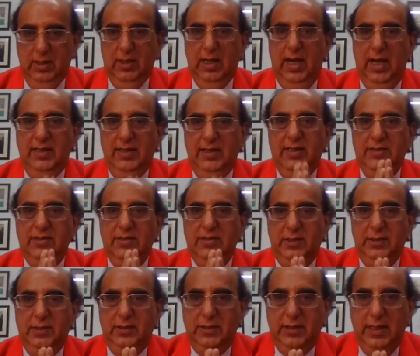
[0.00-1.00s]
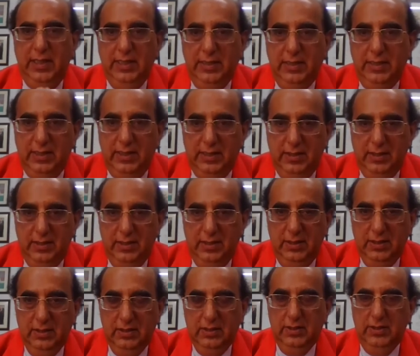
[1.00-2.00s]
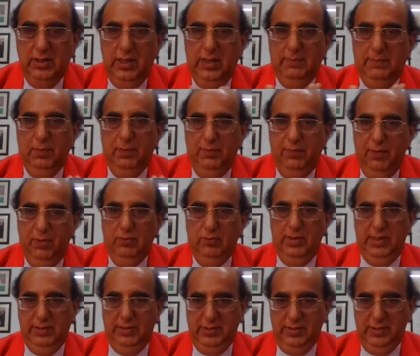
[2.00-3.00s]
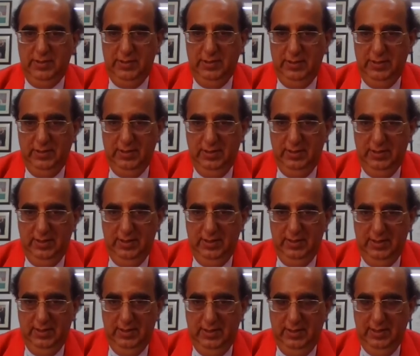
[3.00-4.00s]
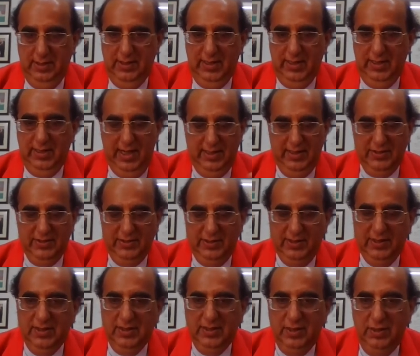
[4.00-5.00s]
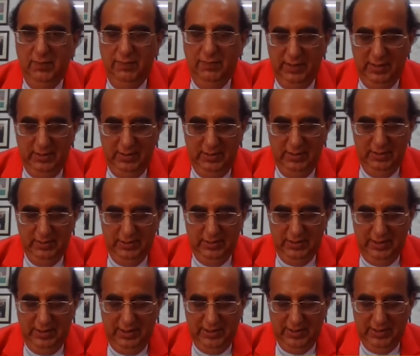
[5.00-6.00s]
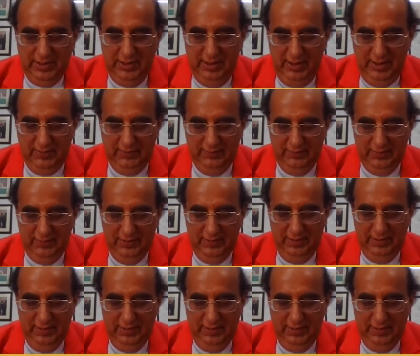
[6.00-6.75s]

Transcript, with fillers: Kindness in thinking creates profoundness, and kindness in giving creates love,